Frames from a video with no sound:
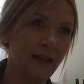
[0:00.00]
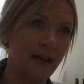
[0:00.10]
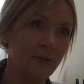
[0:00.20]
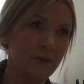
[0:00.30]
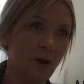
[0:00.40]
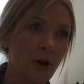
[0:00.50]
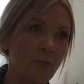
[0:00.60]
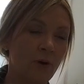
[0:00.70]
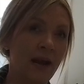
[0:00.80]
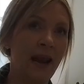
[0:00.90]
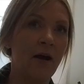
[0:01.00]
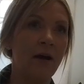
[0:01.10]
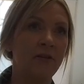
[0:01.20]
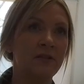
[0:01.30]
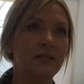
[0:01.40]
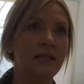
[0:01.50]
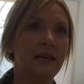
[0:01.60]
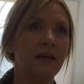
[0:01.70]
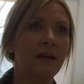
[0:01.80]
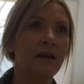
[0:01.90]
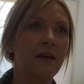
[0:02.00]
And it was horrible. And now I just think...